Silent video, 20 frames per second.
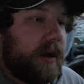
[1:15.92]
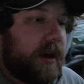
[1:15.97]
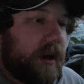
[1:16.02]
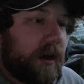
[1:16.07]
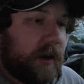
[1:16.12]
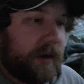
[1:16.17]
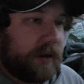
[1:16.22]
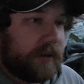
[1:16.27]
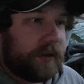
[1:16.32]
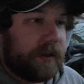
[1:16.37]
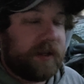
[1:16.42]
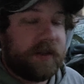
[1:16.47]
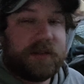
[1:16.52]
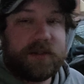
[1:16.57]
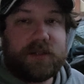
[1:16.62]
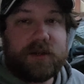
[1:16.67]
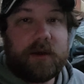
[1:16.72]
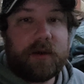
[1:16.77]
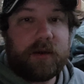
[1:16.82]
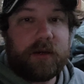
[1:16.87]
and get
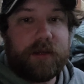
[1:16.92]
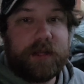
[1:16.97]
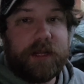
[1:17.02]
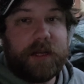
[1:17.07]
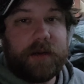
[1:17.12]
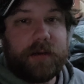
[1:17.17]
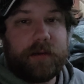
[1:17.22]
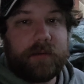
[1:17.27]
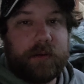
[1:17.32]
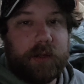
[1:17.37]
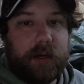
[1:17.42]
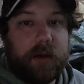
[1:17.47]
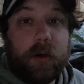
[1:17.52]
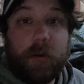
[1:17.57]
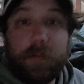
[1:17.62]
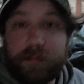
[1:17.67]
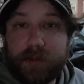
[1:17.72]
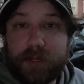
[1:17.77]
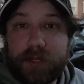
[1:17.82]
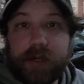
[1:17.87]
started on that
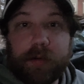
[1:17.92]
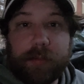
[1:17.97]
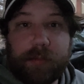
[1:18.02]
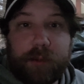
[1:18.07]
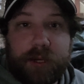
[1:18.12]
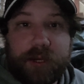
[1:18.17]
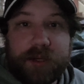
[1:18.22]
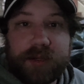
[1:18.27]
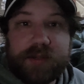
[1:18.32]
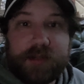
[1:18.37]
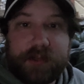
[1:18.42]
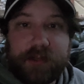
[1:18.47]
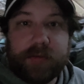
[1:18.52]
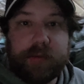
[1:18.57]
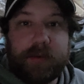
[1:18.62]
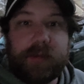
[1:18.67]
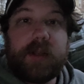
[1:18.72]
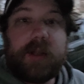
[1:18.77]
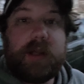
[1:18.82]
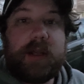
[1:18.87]
hopefully here pretty
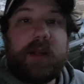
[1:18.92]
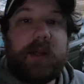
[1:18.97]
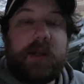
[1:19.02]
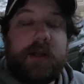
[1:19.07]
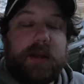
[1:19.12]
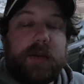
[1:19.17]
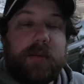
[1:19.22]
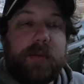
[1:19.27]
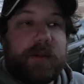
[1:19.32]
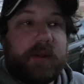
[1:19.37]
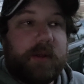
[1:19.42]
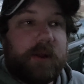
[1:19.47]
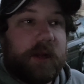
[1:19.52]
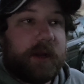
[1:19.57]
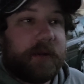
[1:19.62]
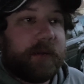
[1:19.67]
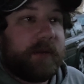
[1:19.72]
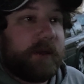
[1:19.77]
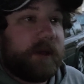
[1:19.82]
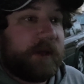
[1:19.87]
soon with a lot
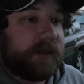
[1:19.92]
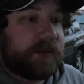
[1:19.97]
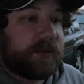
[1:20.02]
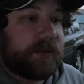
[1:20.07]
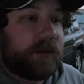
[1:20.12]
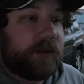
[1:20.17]
of things.